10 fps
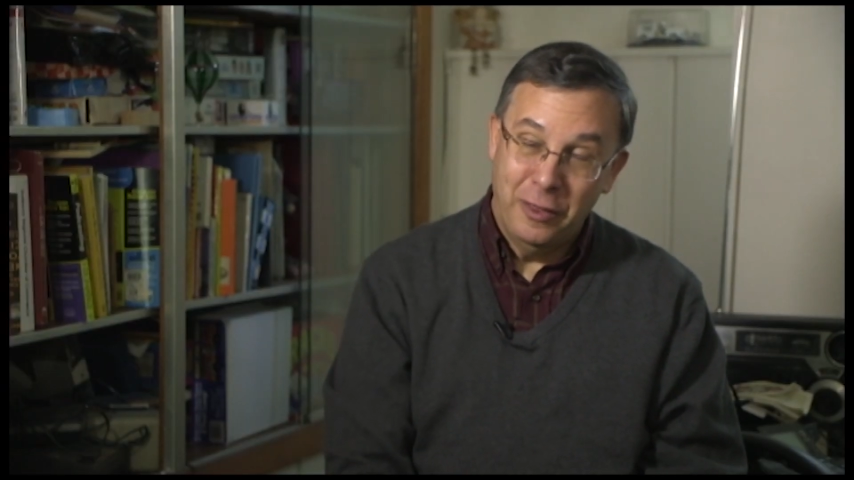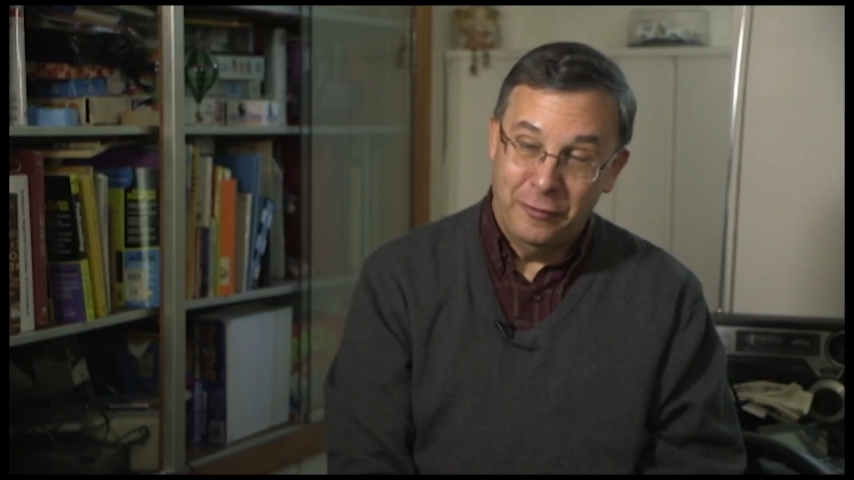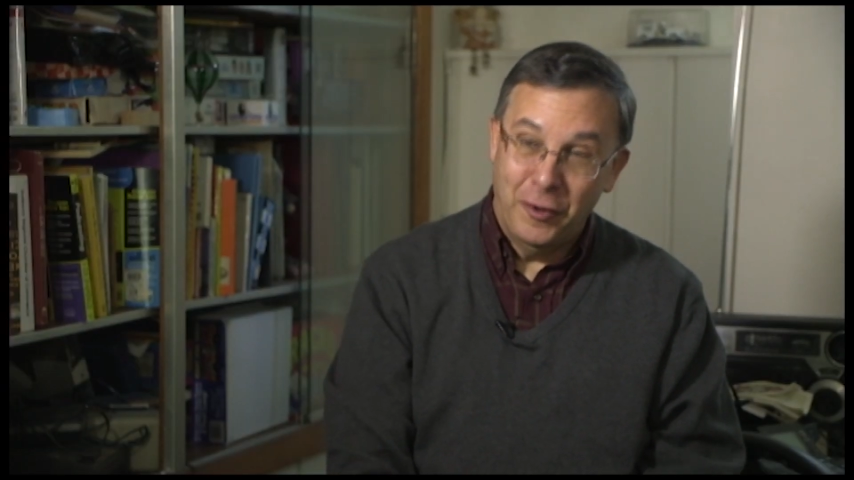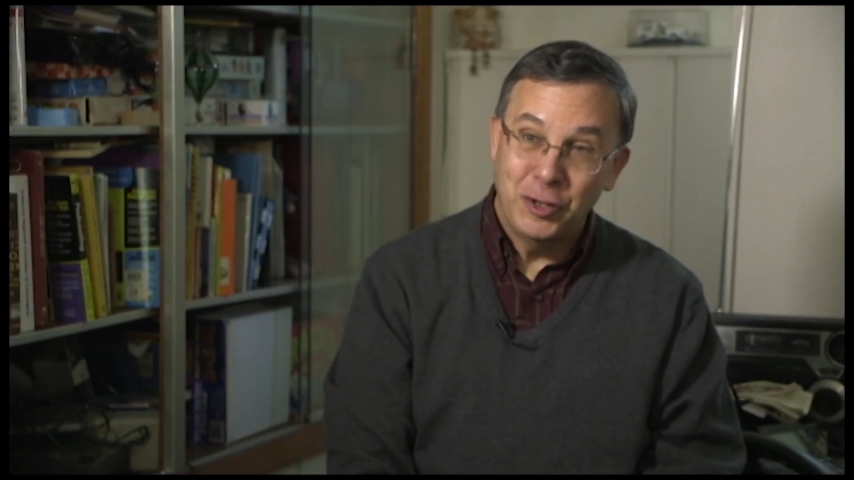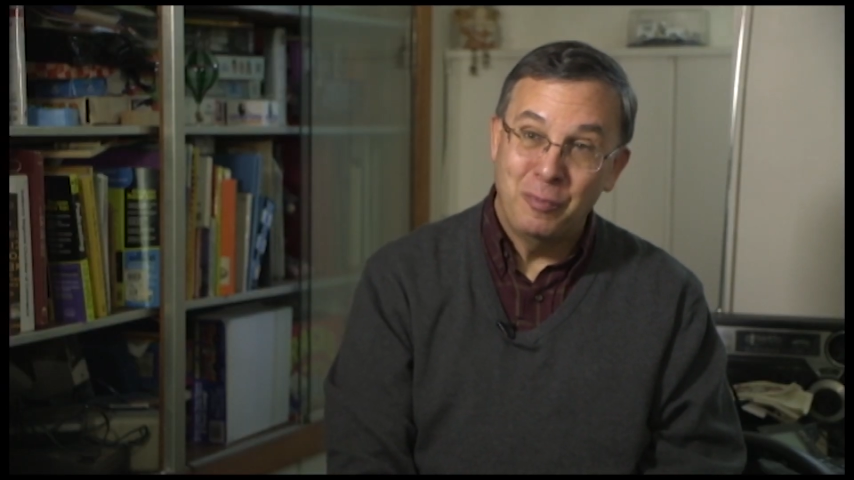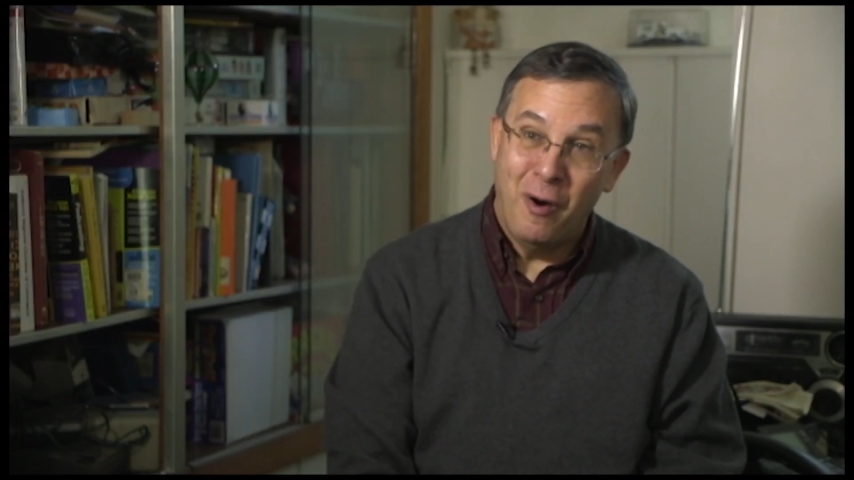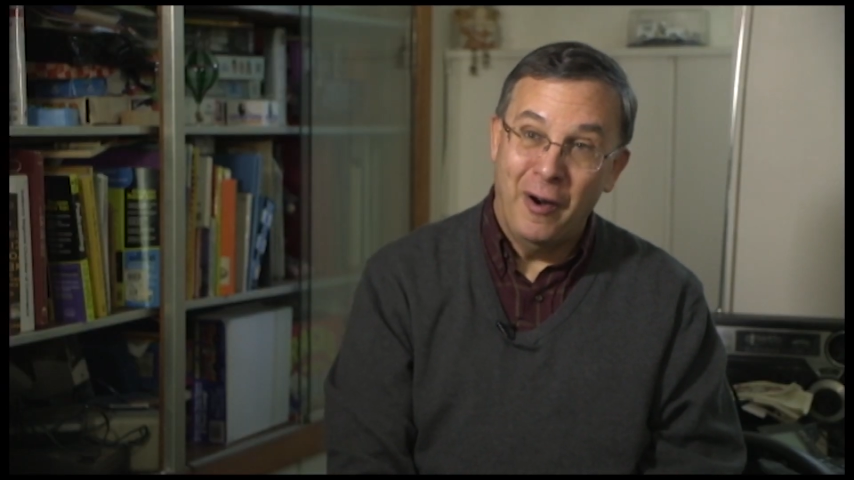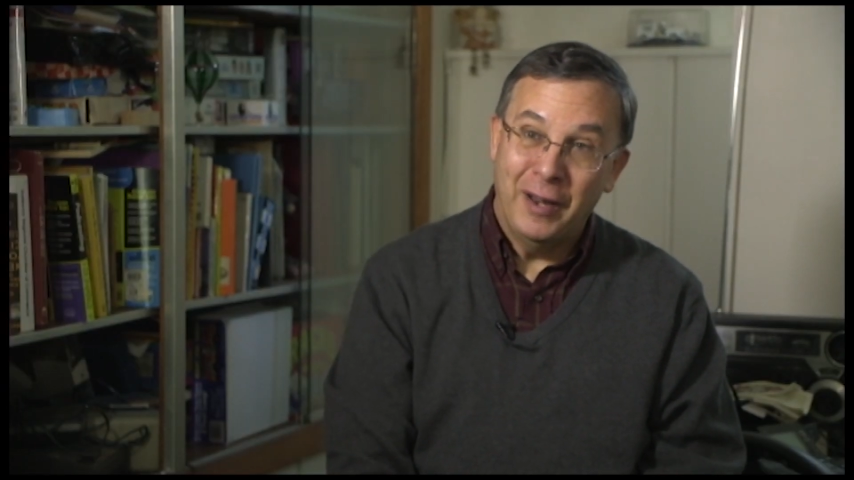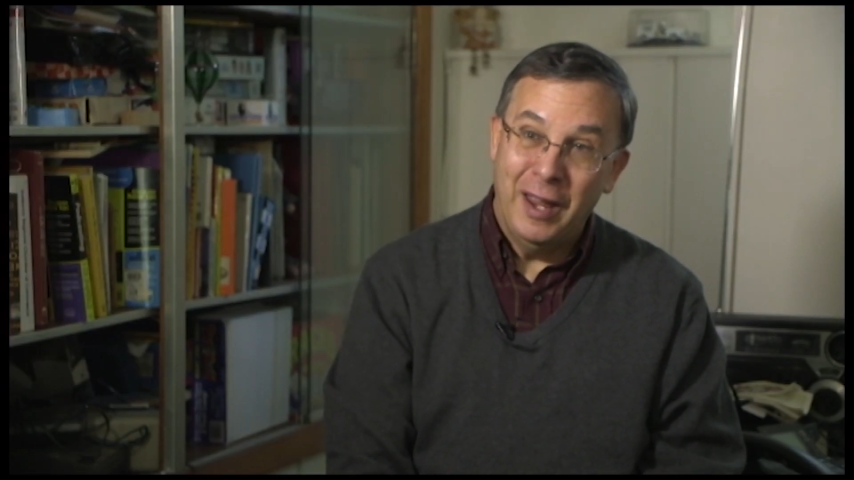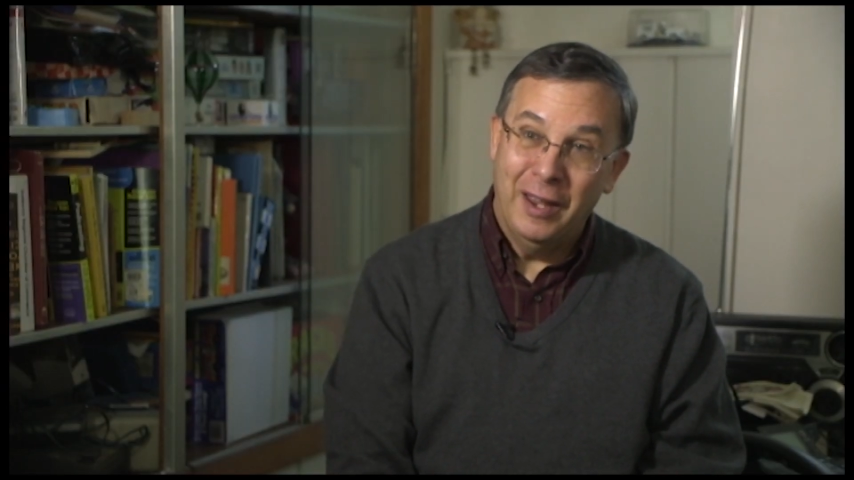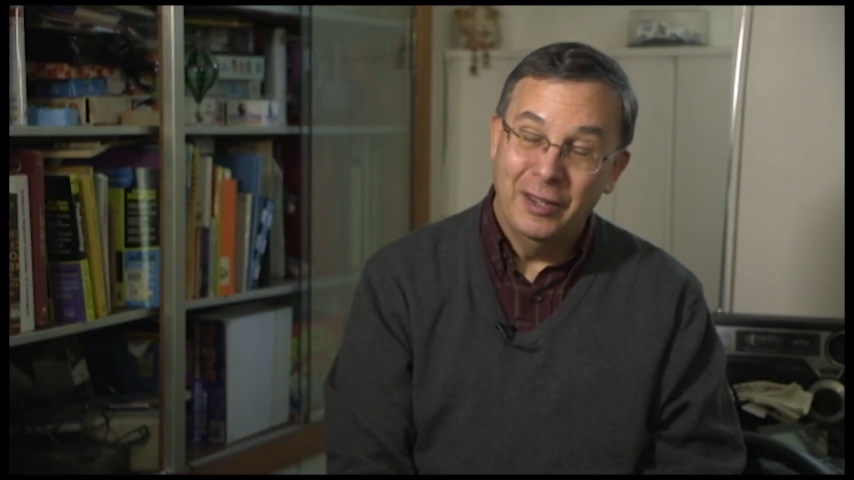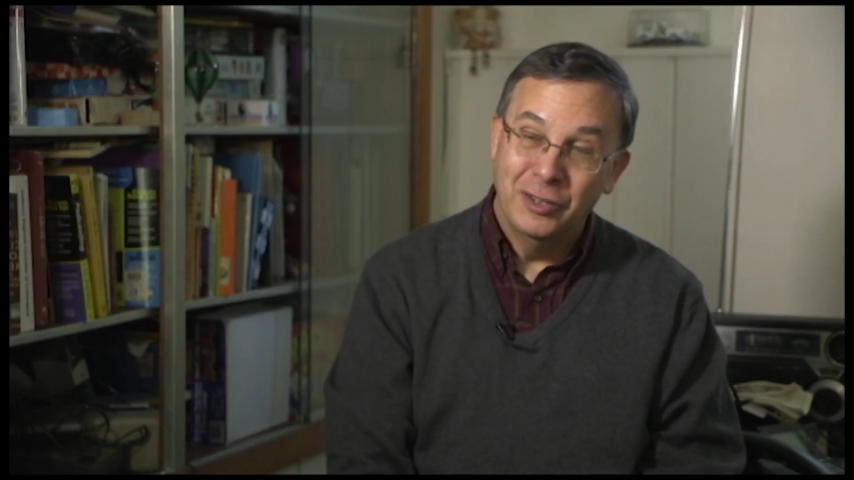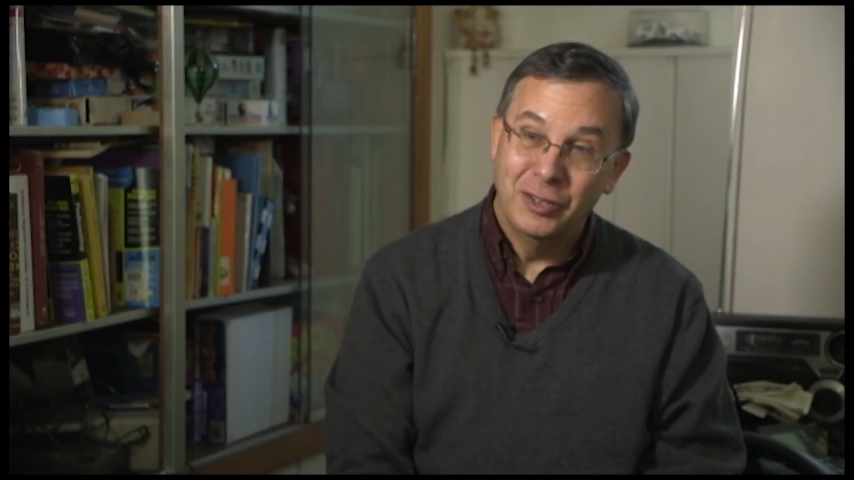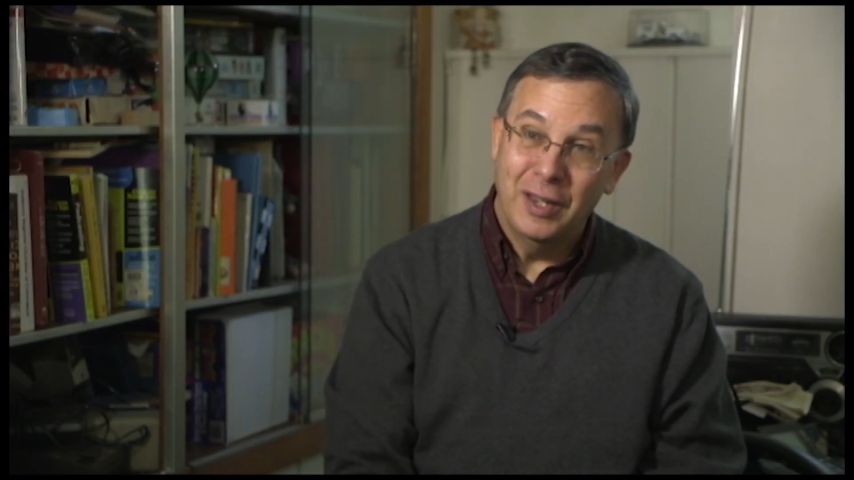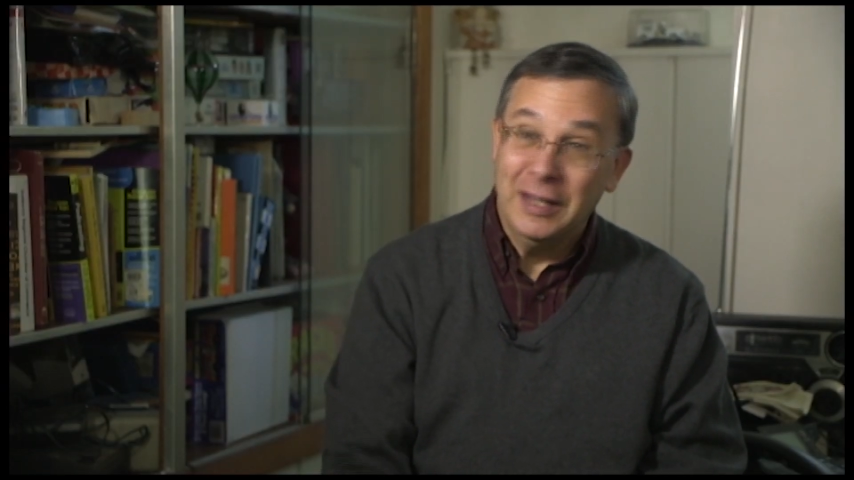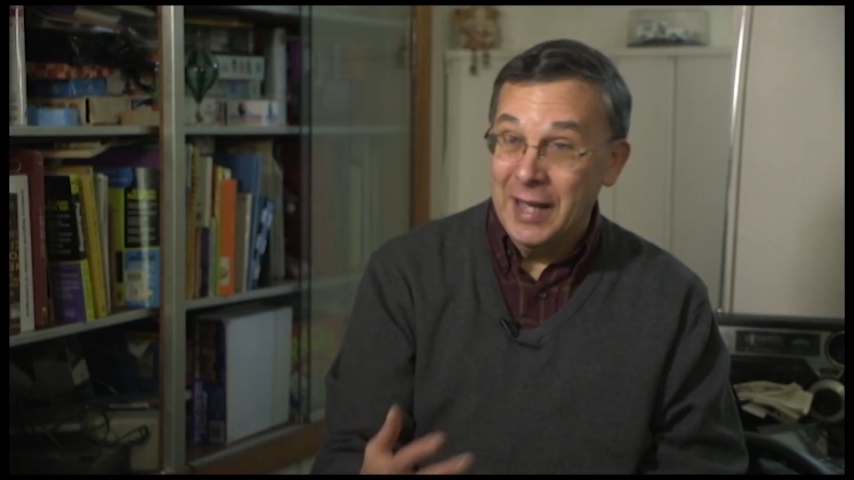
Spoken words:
the first part is